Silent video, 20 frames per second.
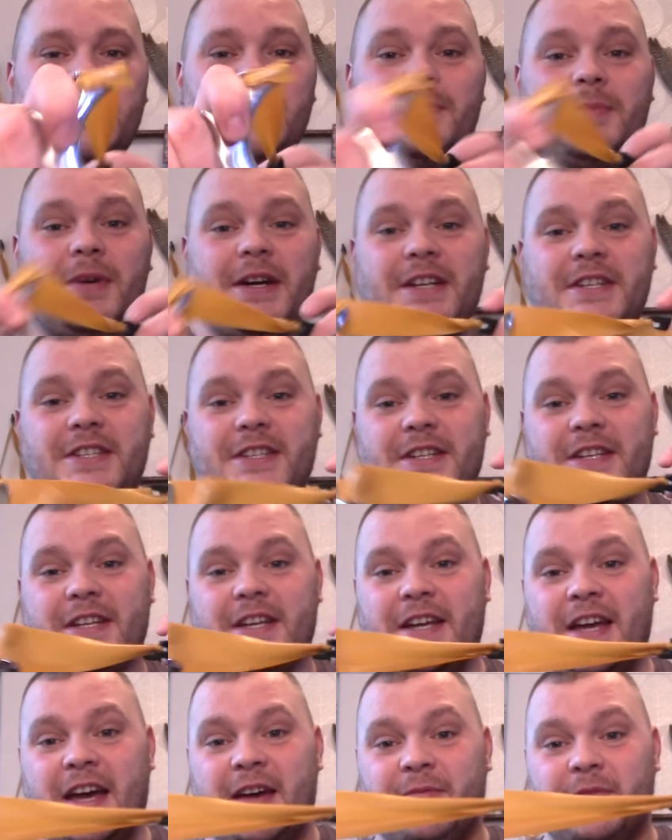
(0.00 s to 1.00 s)
So
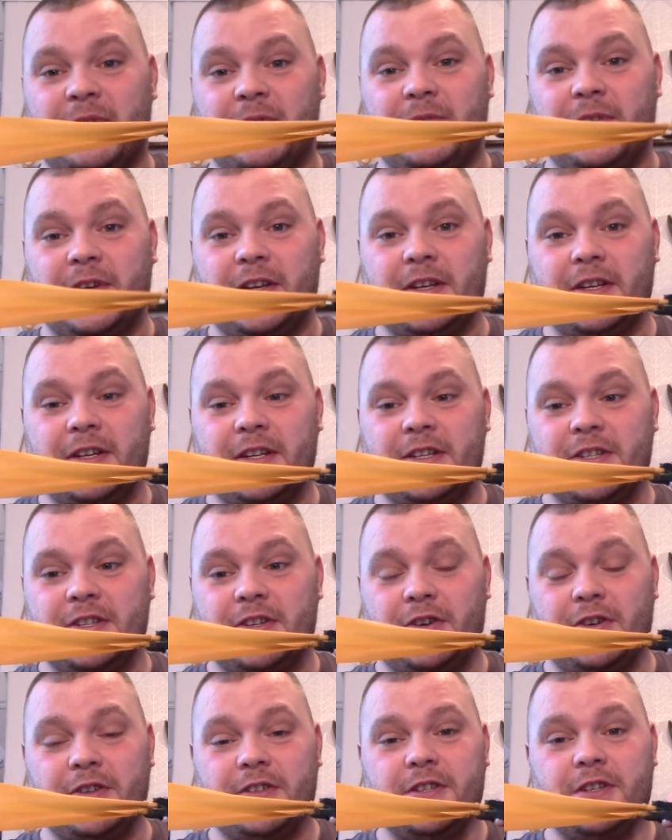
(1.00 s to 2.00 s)
basically everything is
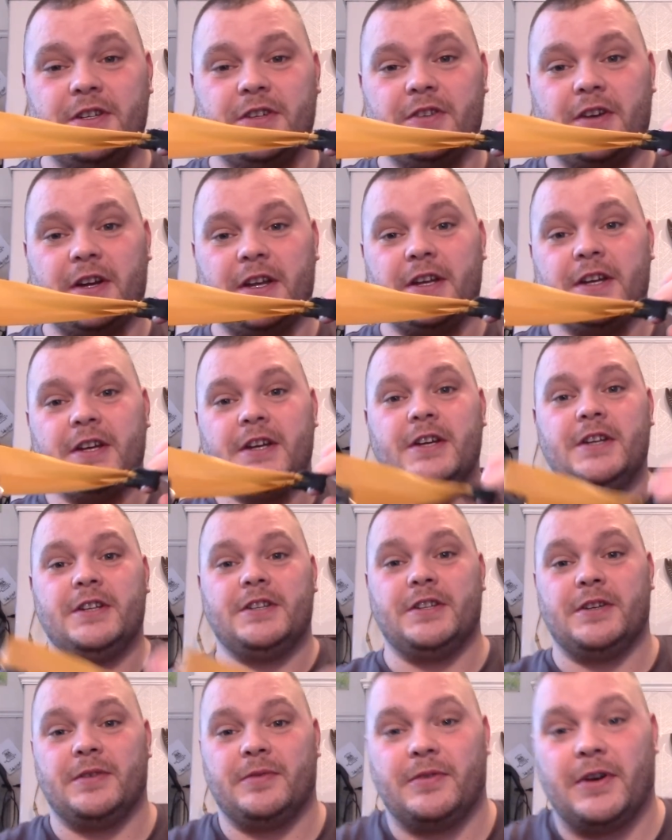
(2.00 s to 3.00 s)
90 degree
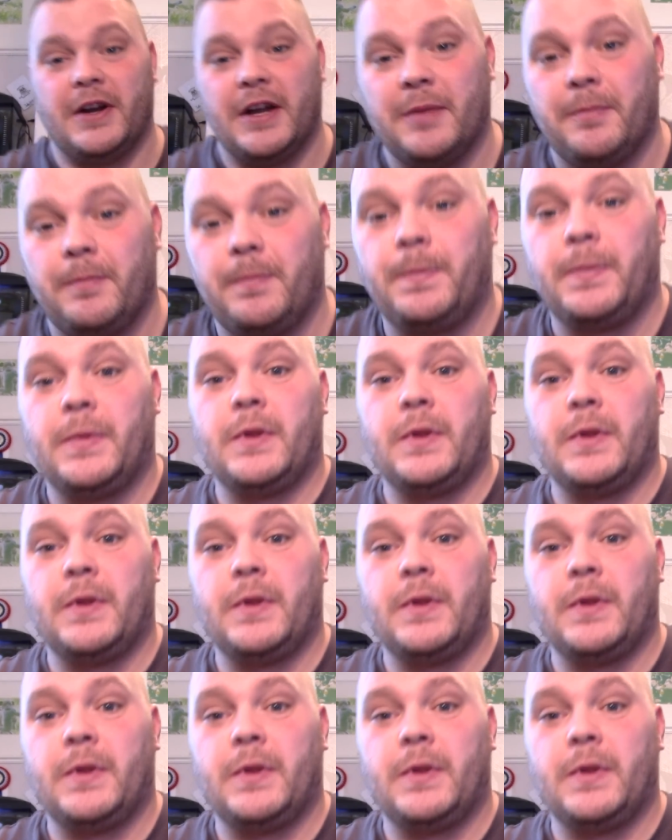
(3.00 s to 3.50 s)
to the frame.